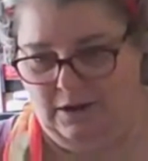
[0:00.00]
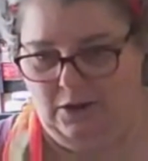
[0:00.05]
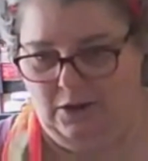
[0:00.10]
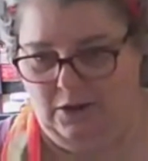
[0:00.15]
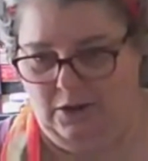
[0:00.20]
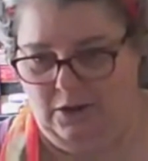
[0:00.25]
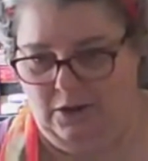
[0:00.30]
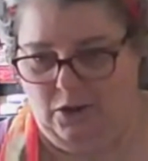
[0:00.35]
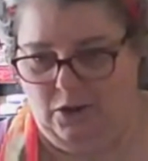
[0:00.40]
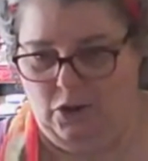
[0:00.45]

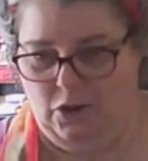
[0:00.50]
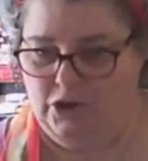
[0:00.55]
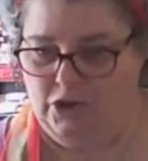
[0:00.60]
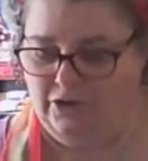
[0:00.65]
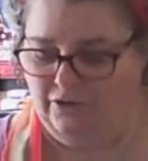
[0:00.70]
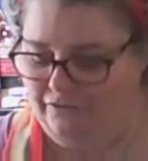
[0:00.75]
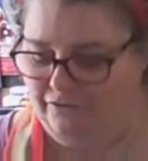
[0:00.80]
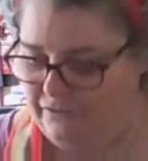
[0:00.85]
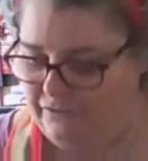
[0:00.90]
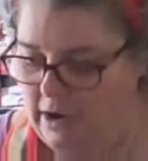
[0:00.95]
to find
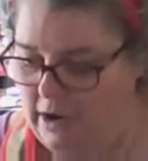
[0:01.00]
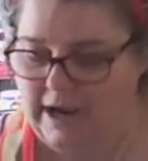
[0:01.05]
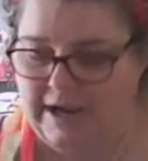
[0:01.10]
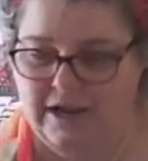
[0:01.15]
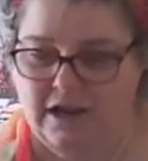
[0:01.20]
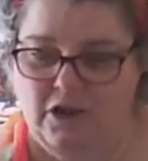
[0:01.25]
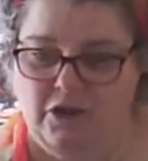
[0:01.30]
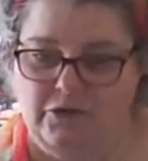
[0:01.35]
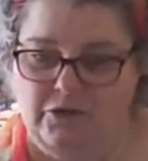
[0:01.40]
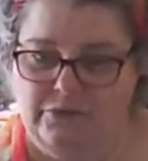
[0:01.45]
those
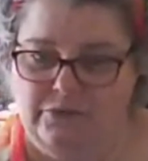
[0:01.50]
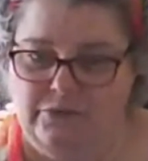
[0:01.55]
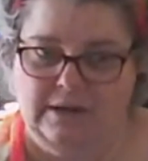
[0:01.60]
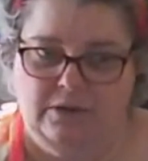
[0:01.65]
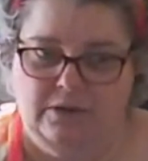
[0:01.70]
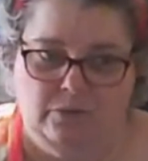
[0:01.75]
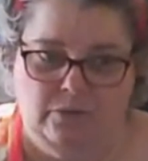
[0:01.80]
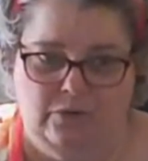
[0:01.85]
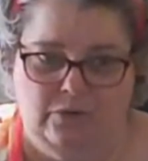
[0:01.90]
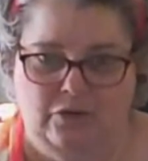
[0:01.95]

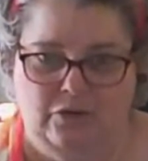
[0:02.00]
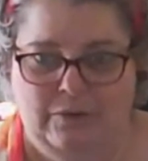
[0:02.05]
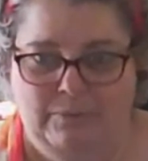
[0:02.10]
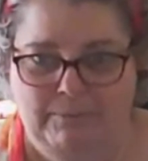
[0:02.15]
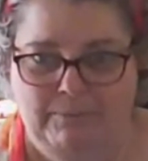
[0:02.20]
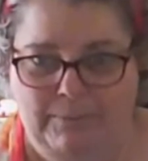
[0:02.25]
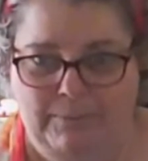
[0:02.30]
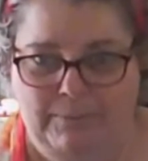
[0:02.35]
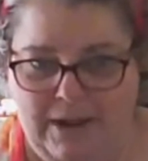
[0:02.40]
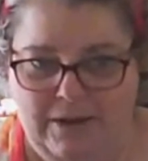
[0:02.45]
resources, spend
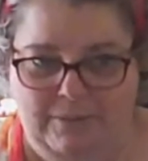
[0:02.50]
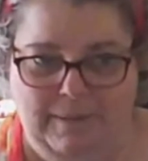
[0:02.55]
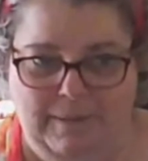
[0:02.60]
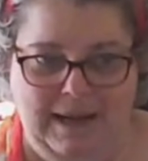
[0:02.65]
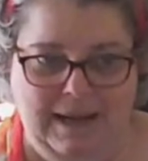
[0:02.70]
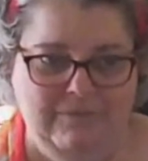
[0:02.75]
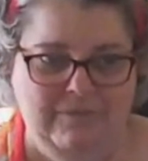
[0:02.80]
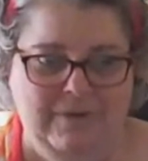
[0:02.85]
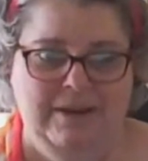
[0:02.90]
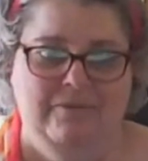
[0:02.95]
them, even
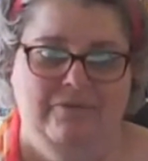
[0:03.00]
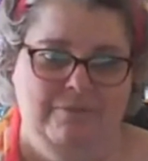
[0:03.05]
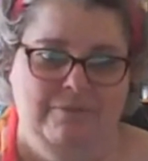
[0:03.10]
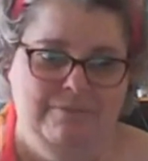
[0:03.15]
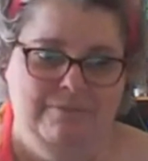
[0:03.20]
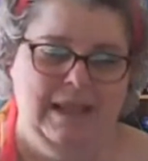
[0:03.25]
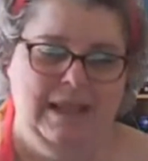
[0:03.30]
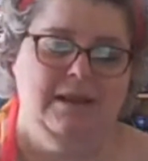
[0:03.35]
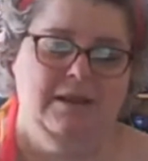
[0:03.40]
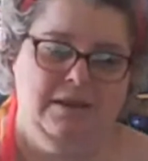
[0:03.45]
if it
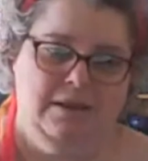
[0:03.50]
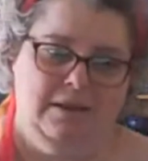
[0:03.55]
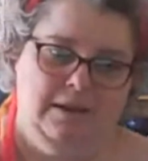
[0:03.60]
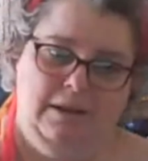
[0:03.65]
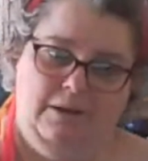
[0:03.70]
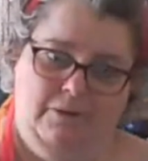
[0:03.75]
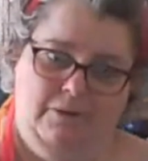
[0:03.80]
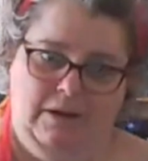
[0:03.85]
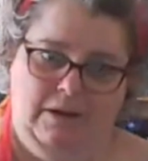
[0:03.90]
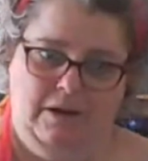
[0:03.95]
means
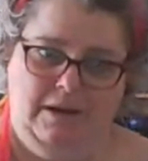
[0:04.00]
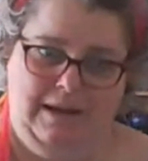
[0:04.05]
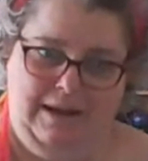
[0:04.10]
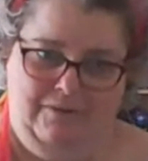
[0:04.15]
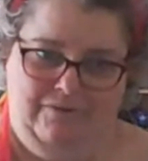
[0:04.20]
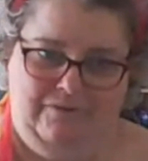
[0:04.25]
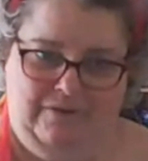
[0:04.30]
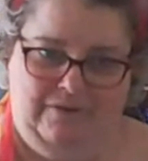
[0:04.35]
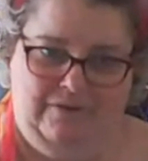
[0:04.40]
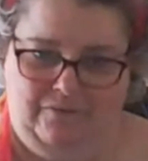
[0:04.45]
going in a
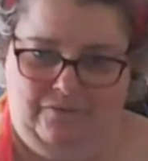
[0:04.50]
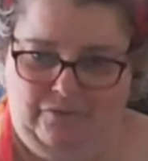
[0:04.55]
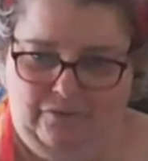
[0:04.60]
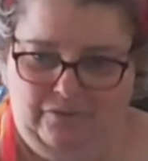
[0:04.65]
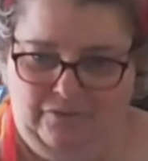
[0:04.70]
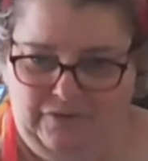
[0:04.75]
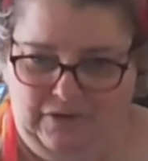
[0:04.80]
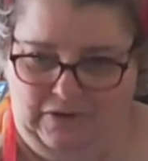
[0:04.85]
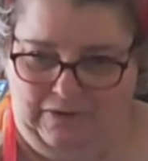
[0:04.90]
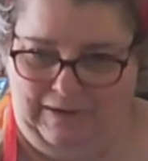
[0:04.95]
deficit for a
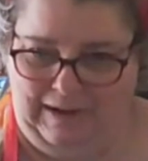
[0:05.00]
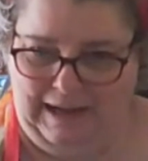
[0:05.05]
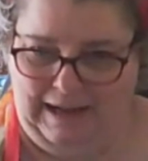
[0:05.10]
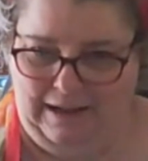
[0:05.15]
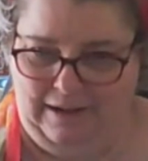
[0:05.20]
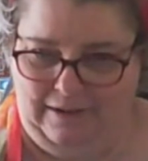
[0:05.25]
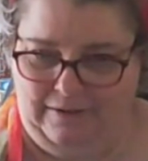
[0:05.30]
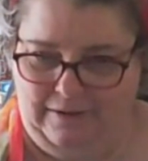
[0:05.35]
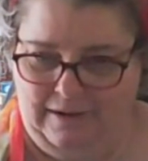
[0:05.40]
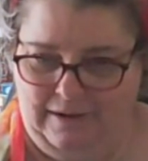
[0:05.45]
few
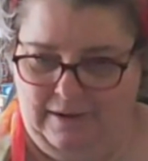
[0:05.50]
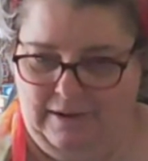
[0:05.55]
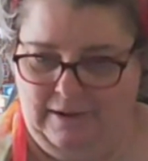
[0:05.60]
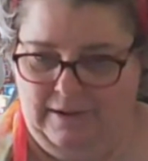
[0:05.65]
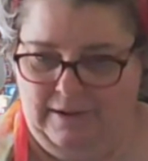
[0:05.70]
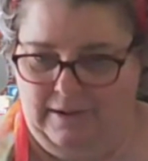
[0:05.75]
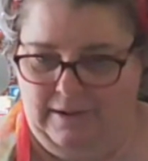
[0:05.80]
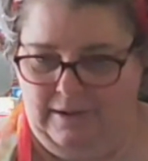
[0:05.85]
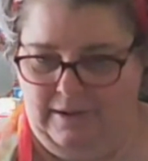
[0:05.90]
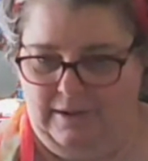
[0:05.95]
years.
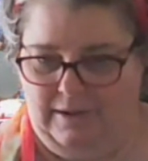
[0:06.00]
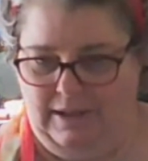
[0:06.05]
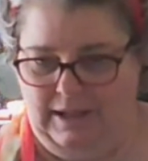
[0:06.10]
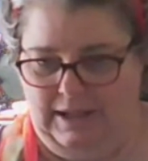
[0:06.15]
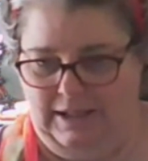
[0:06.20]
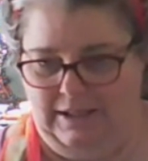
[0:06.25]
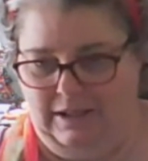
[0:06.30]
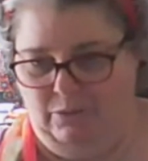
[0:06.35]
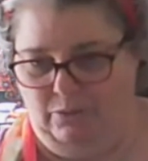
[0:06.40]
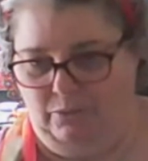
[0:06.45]

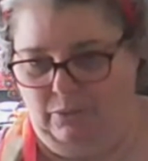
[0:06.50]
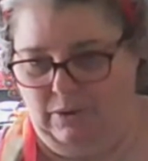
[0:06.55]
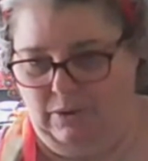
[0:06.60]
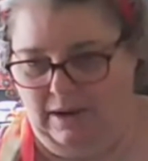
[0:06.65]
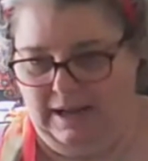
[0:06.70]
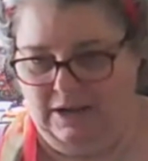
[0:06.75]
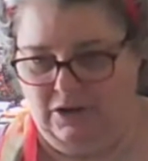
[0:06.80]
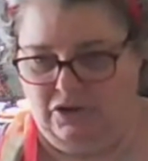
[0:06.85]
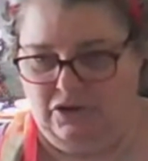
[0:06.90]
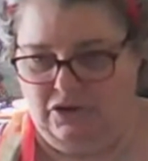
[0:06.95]
They're
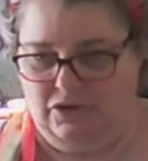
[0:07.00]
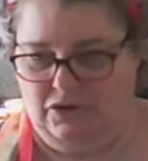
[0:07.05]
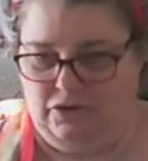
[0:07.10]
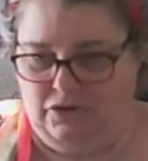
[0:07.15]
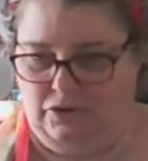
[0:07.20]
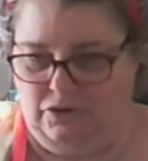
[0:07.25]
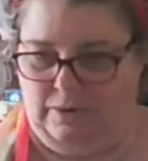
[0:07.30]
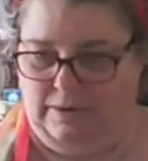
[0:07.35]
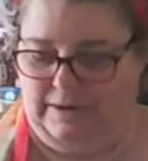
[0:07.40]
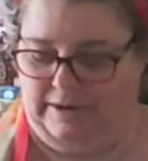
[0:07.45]
willing to do it.